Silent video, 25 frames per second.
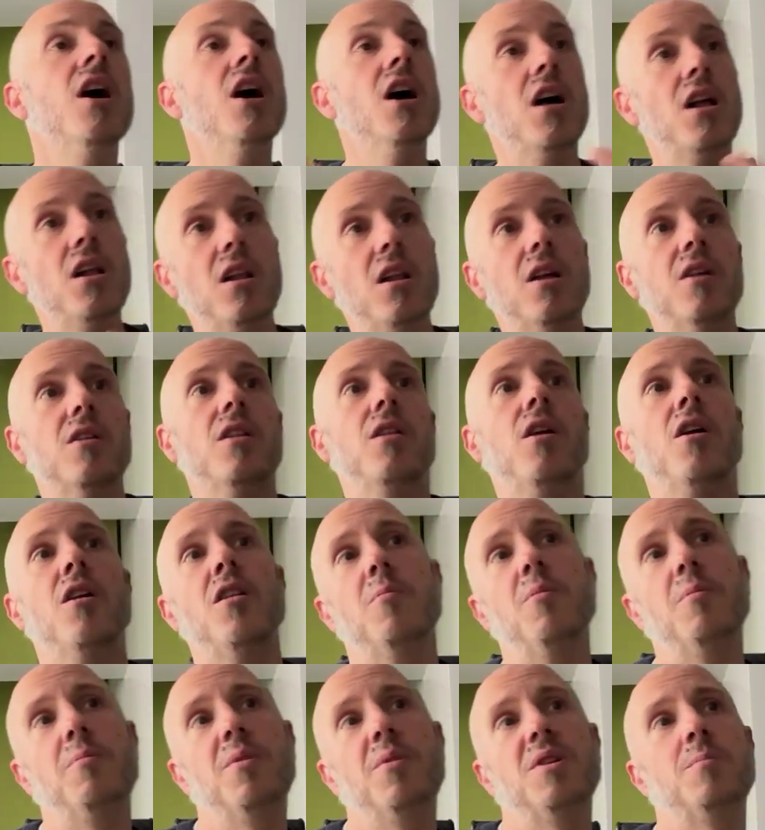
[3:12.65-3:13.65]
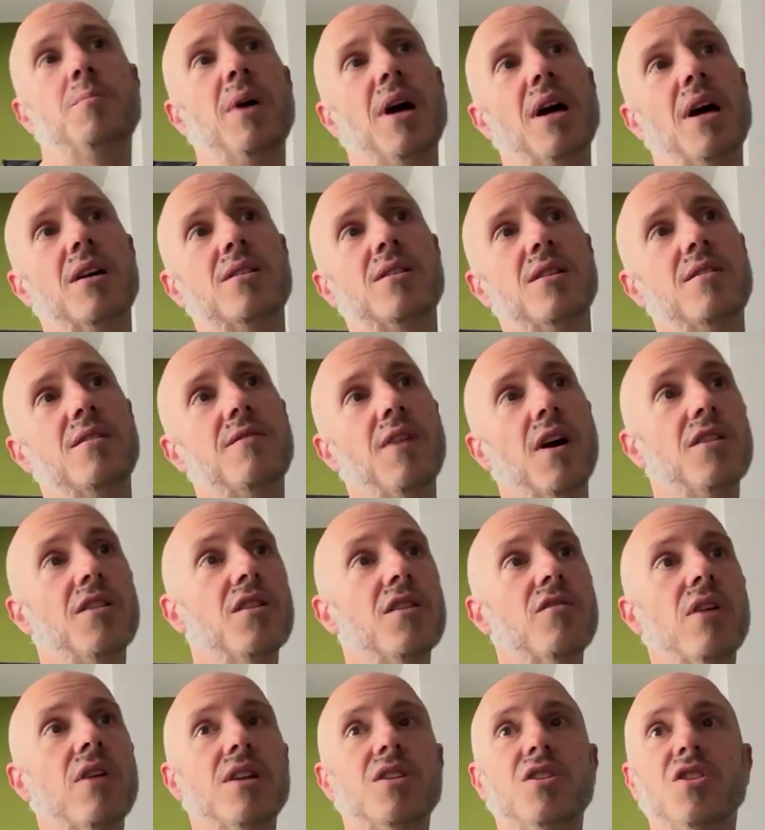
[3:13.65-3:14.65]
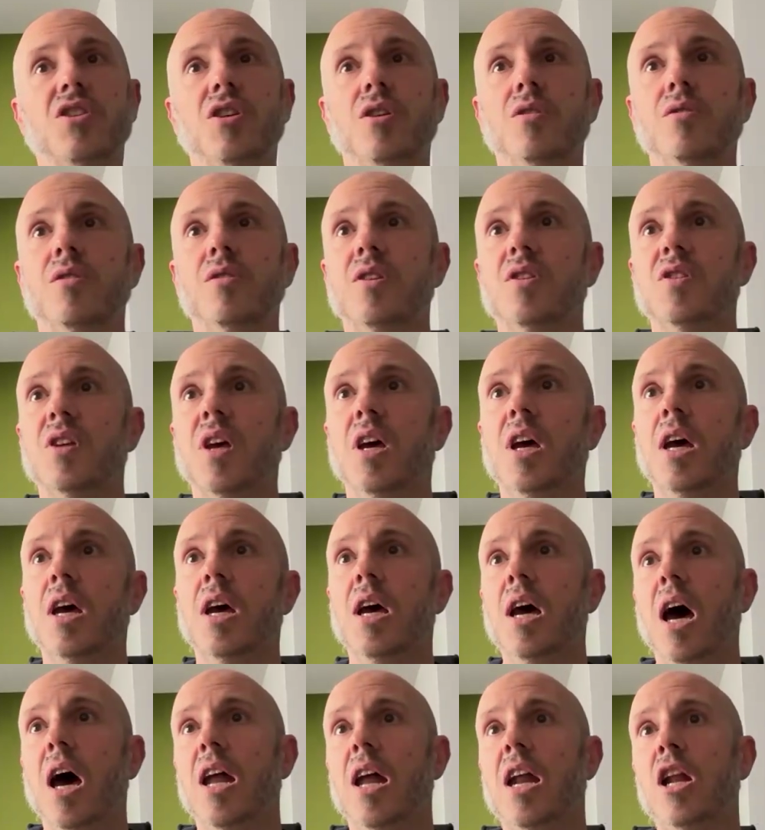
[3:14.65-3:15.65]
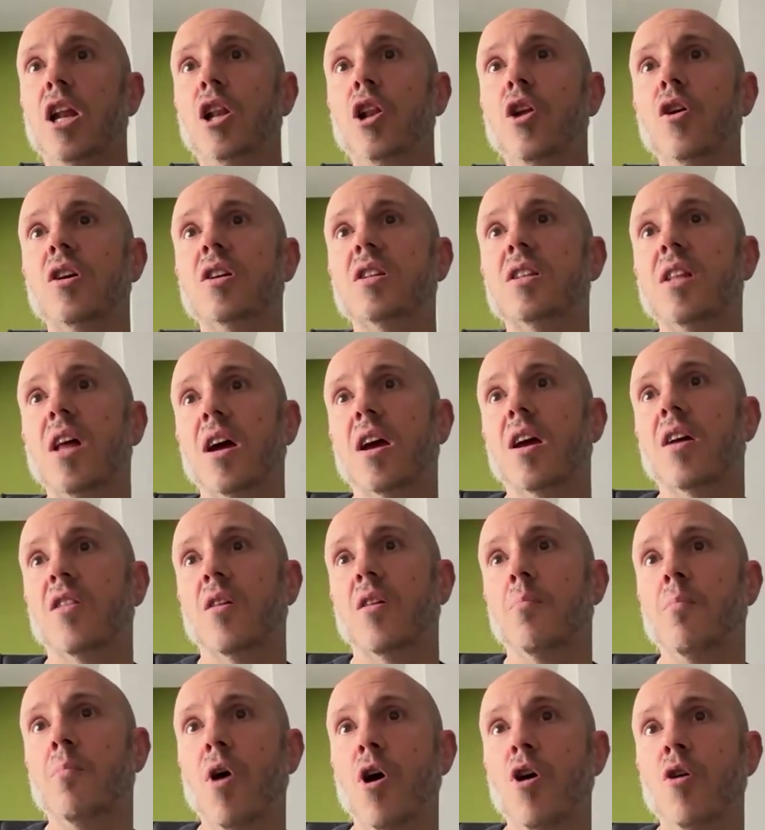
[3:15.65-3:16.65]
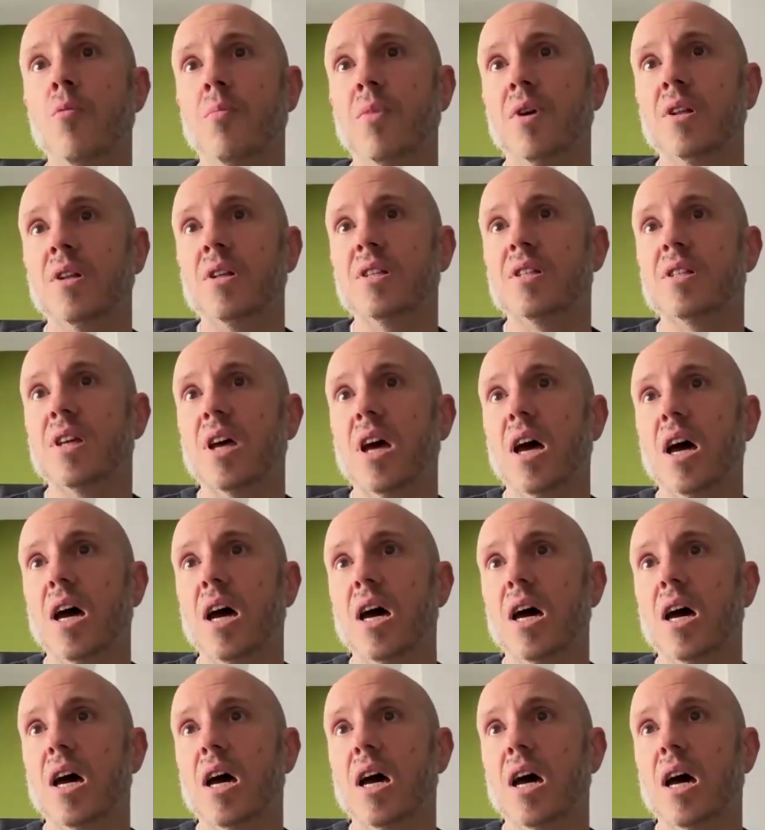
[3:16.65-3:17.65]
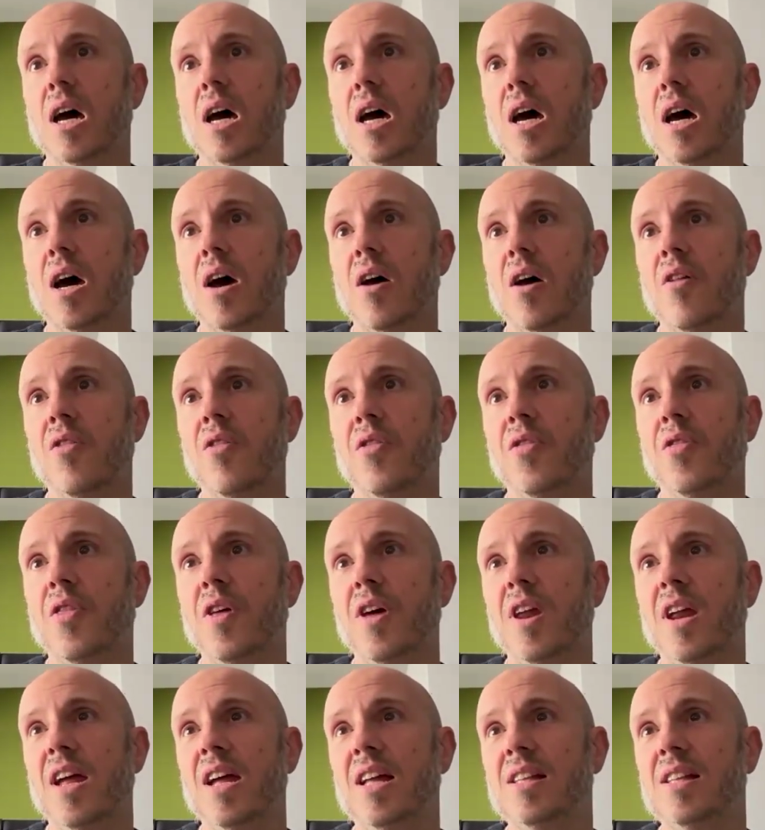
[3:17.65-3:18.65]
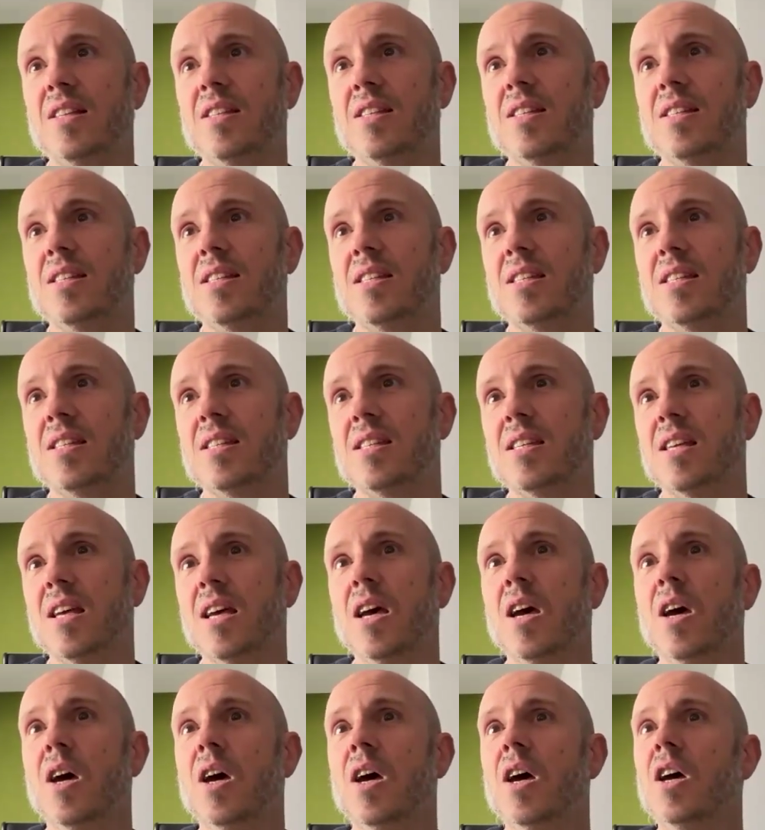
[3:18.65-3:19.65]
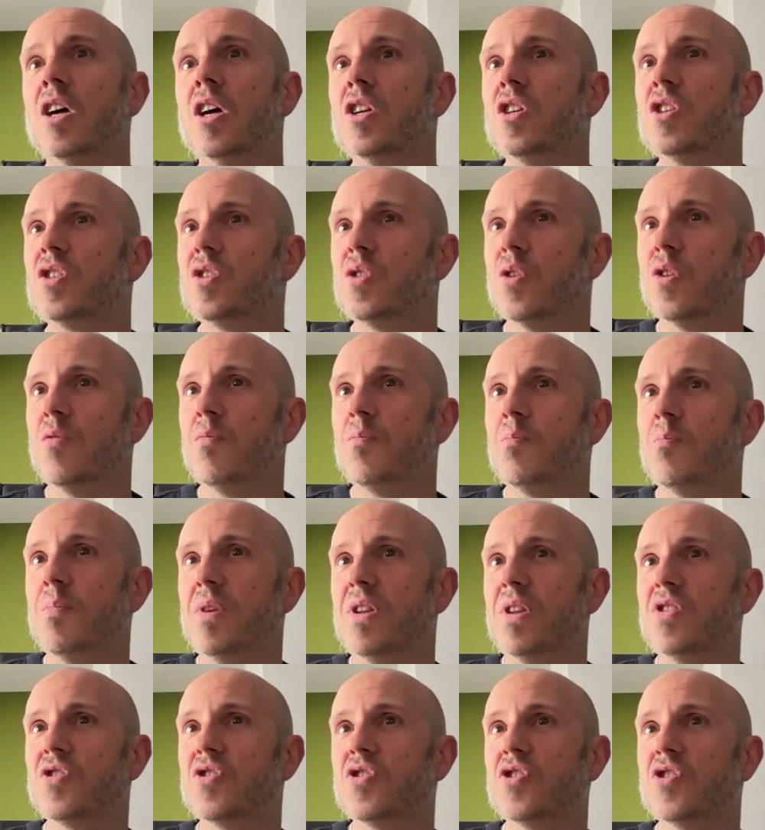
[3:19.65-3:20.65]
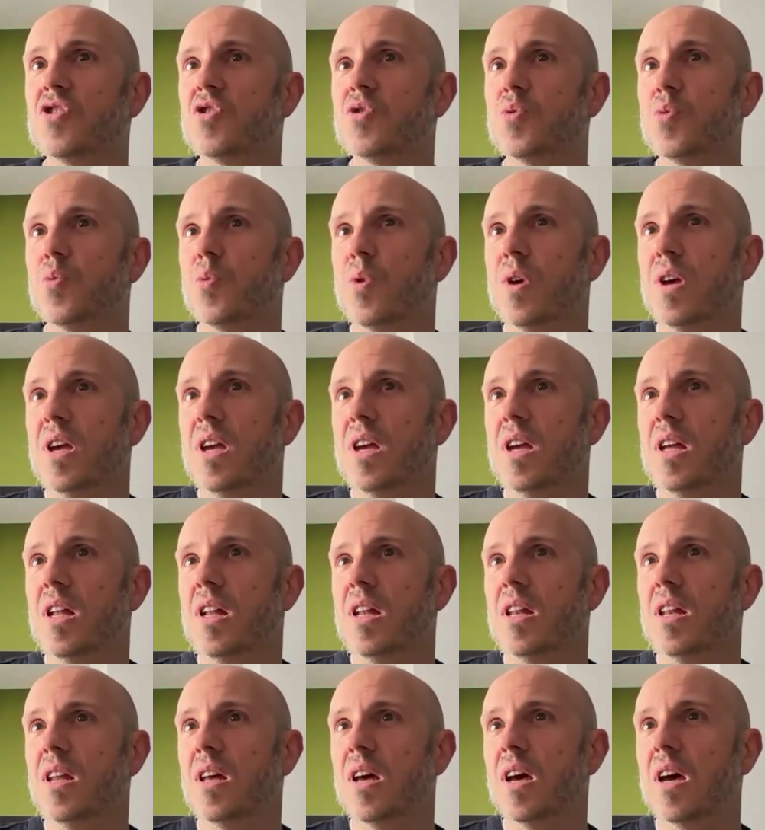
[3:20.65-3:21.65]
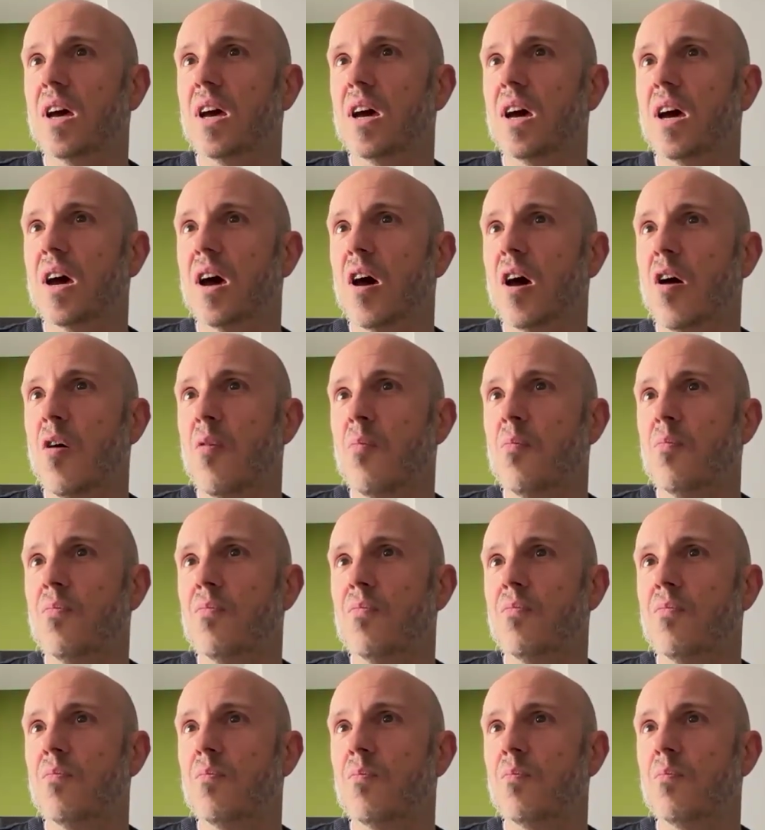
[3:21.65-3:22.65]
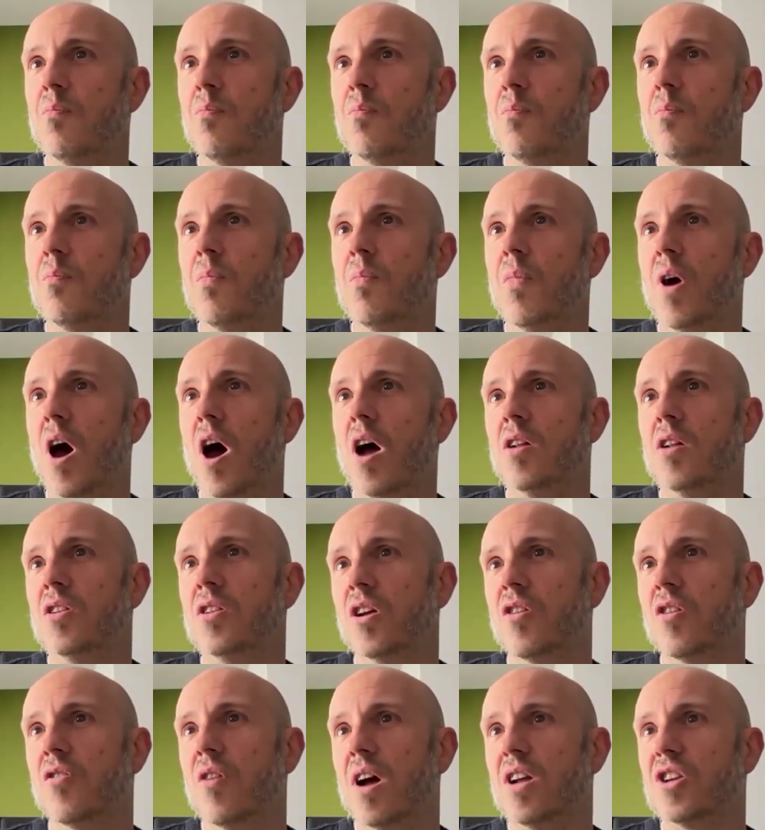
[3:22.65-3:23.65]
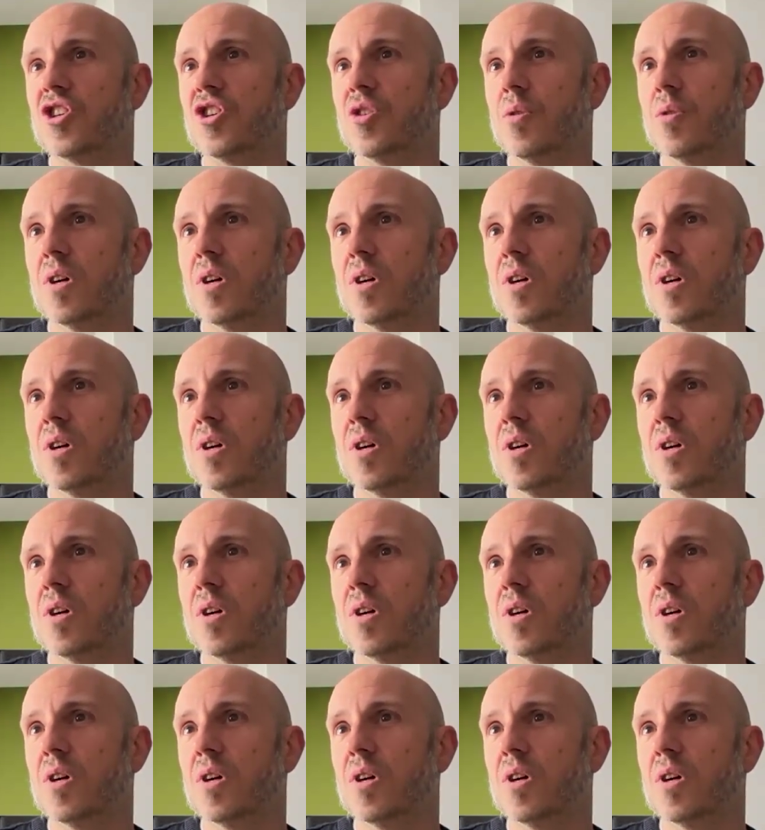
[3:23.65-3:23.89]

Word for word: A lot, a lot of them are prospective undergrad students and it looks like at the moment uh, that it's sort of between um, a